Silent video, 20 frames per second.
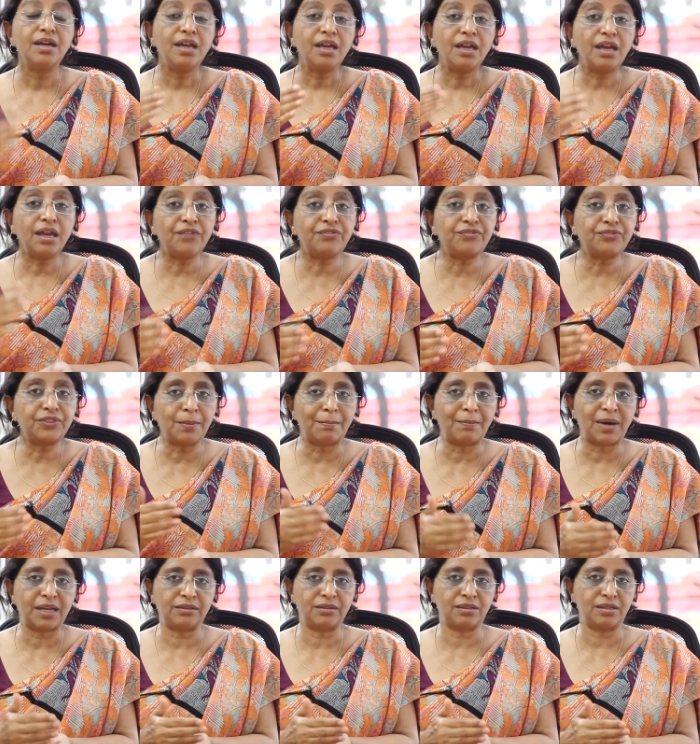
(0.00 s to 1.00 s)
if the
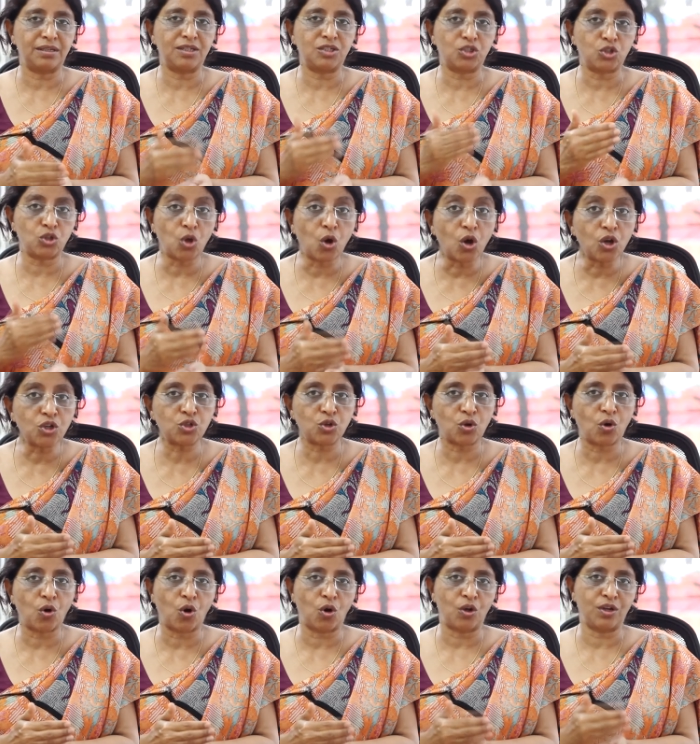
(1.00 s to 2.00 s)
mother is not
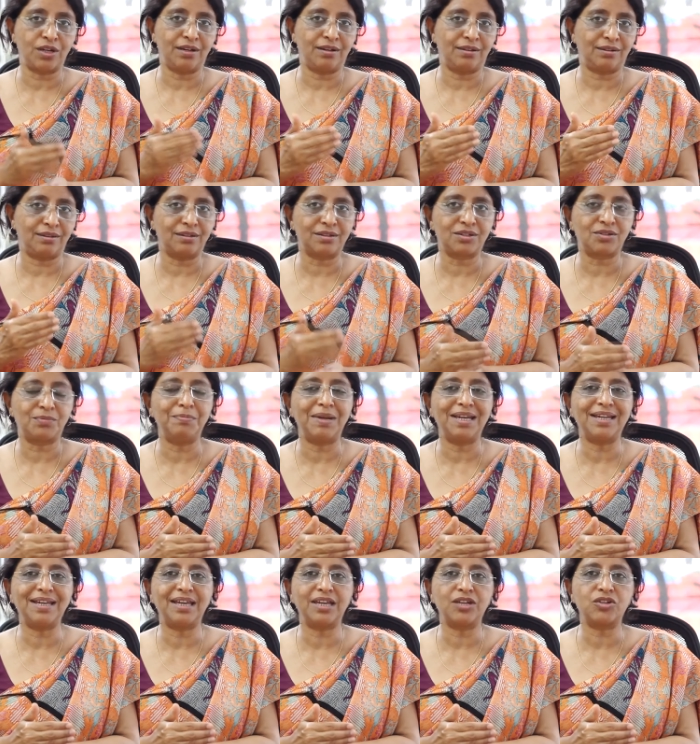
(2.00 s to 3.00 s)
on the
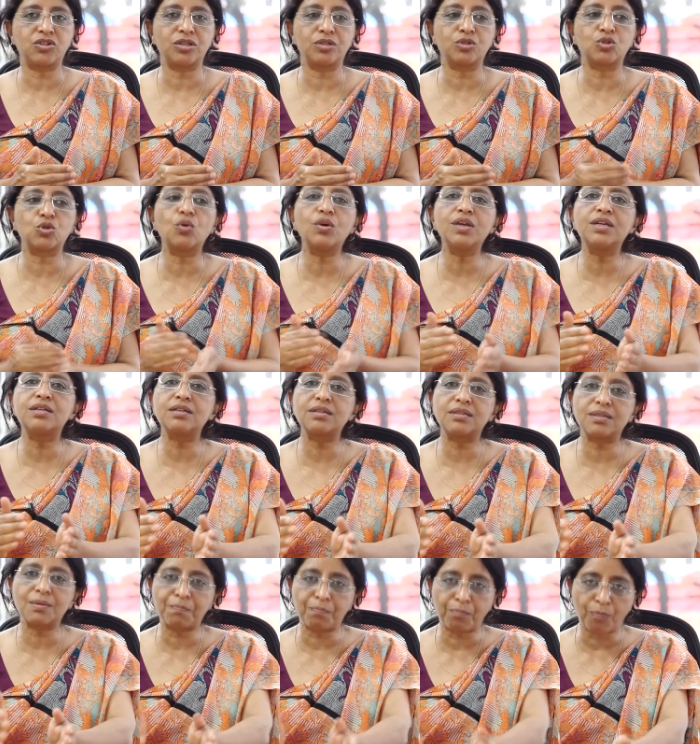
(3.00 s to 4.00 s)
medication. So it
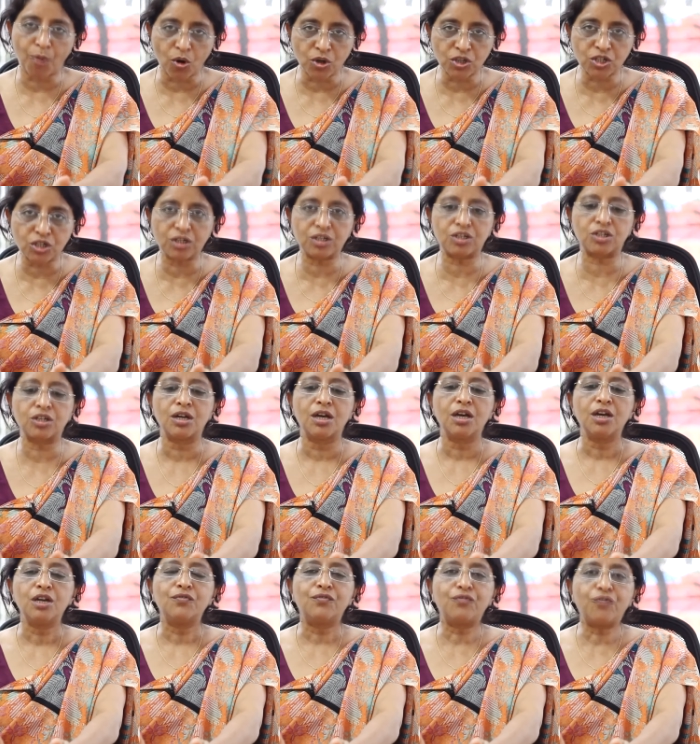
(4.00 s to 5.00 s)
is important
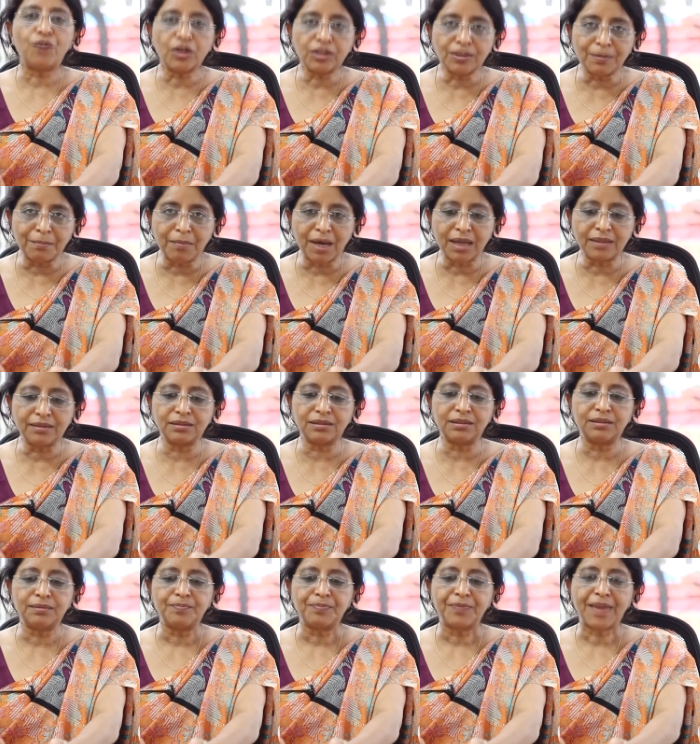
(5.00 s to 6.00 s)
for the
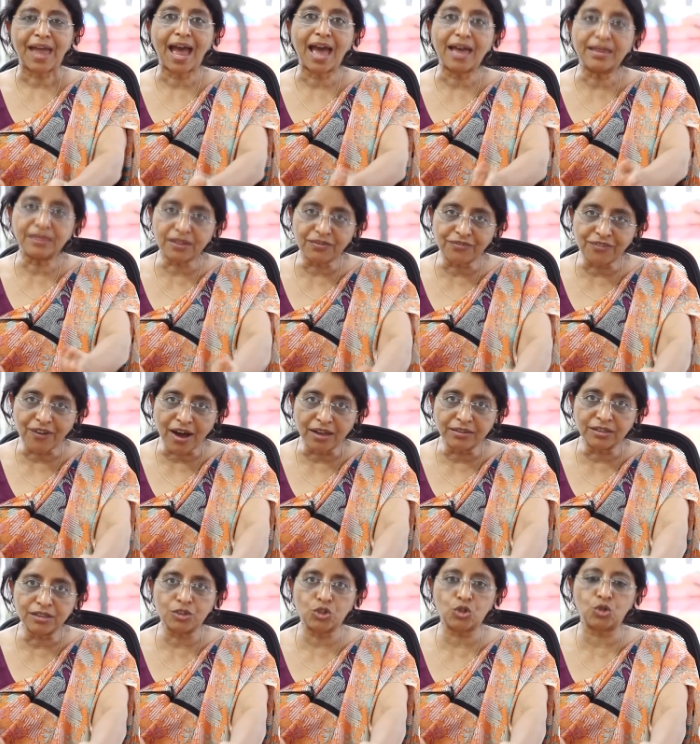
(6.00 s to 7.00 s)
mother and the
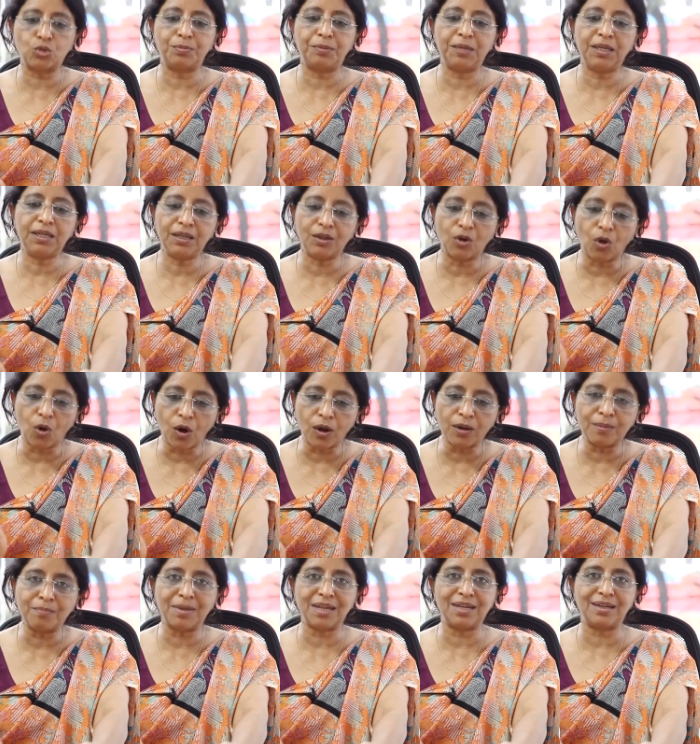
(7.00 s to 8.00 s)
father to be
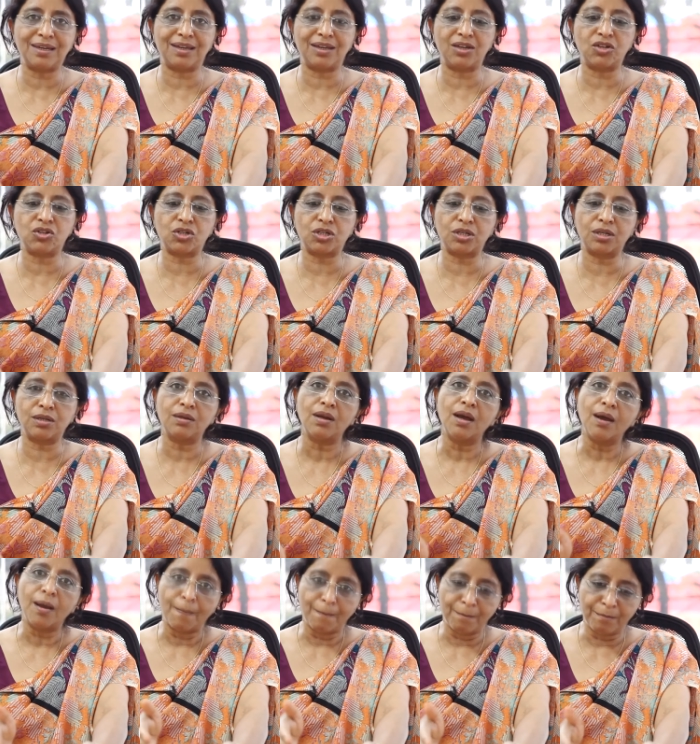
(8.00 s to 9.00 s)
on
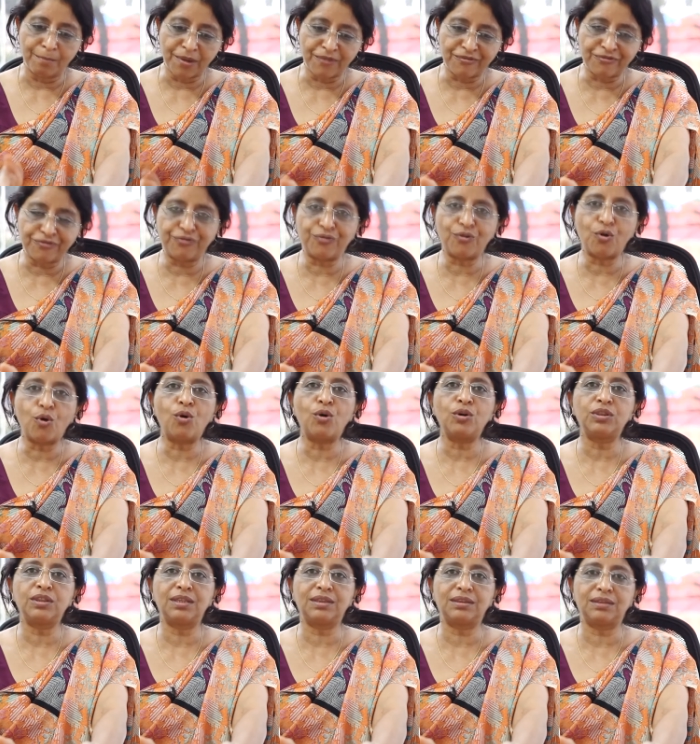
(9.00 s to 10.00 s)
medication
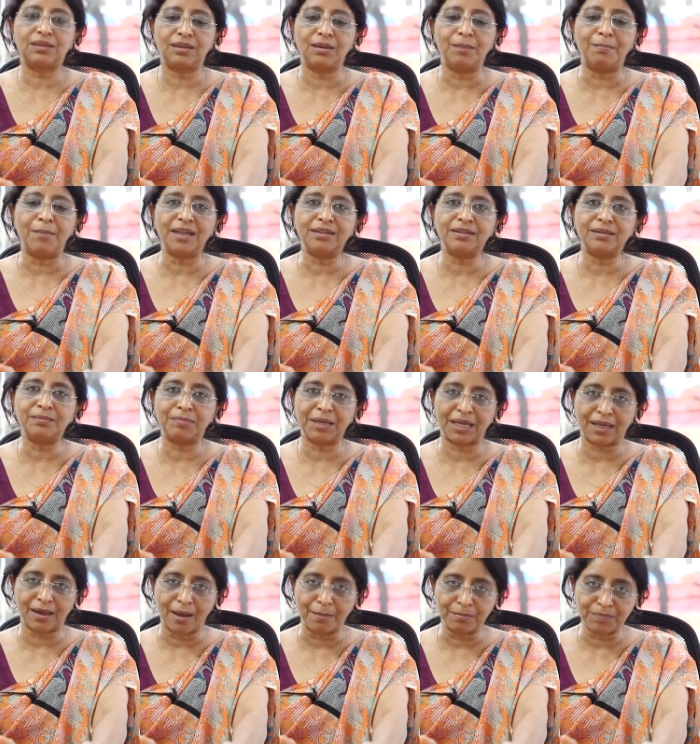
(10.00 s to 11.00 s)
before the mother
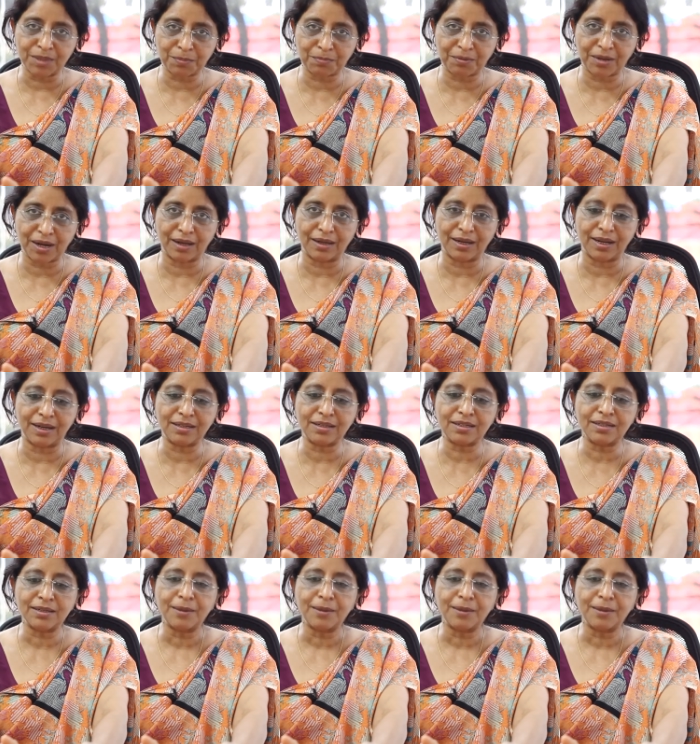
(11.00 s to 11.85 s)
becomes pregnant